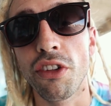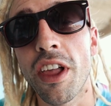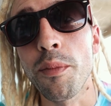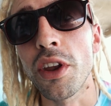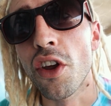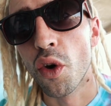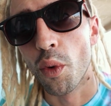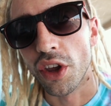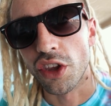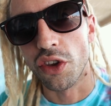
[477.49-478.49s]
Let me know
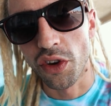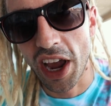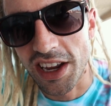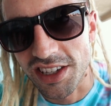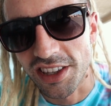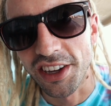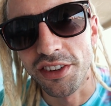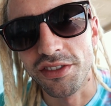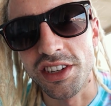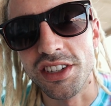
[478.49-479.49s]
what you guys think
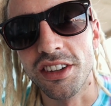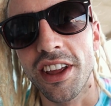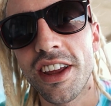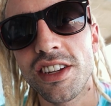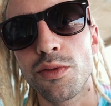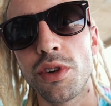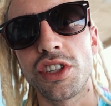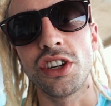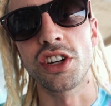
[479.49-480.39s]
of this lens. What's your